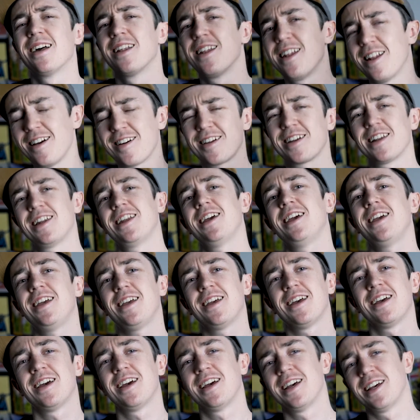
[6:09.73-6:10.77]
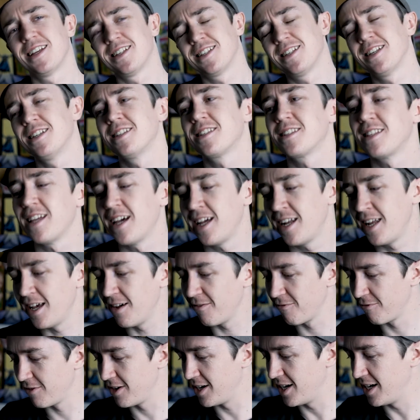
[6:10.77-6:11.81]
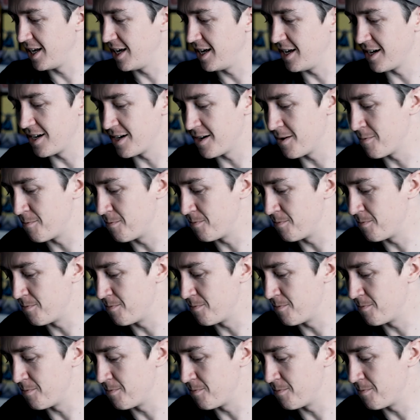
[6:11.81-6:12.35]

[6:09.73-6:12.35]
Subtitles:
Luckily, since then it really